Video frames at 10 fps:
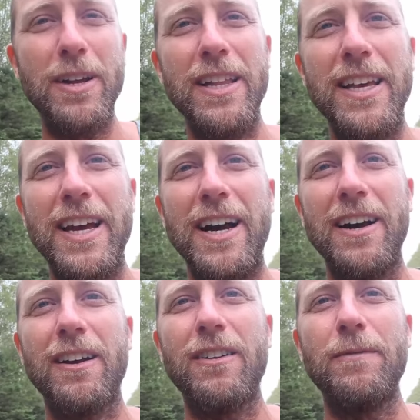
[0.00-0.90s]
really
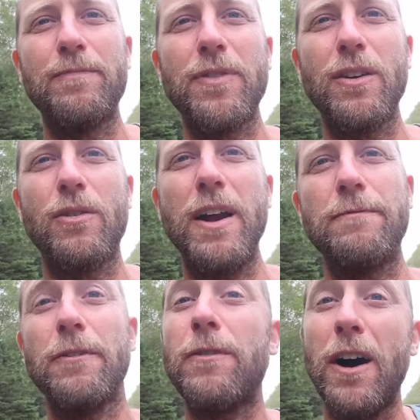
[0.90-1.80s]
uh,
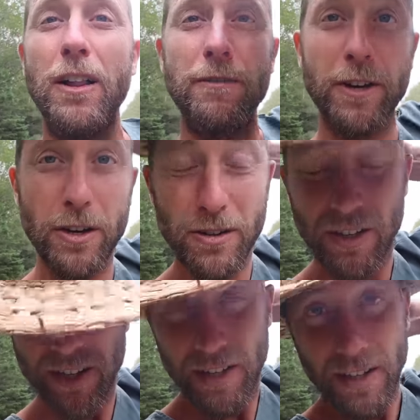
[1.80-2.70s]
grateful for all of you.
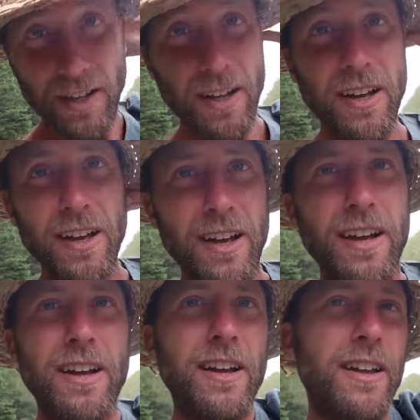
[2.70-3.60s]

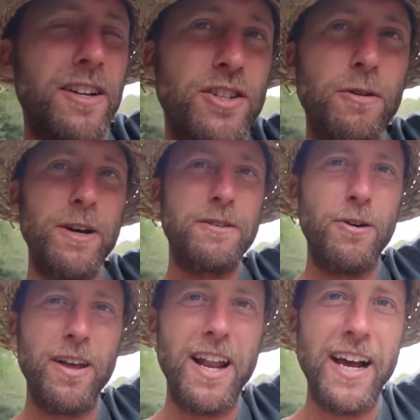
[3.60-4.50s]
There's so much
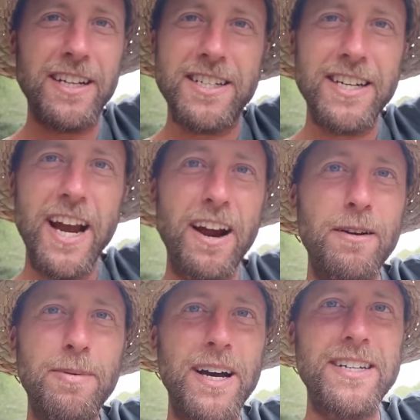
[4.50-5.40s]
more that I could
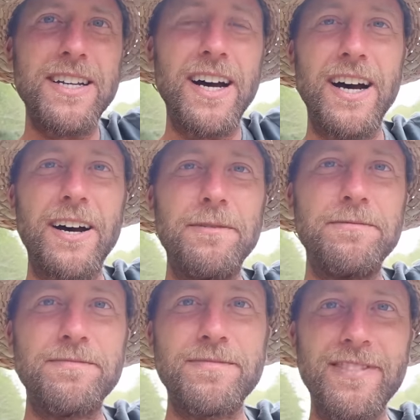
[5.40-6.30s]
share, but um,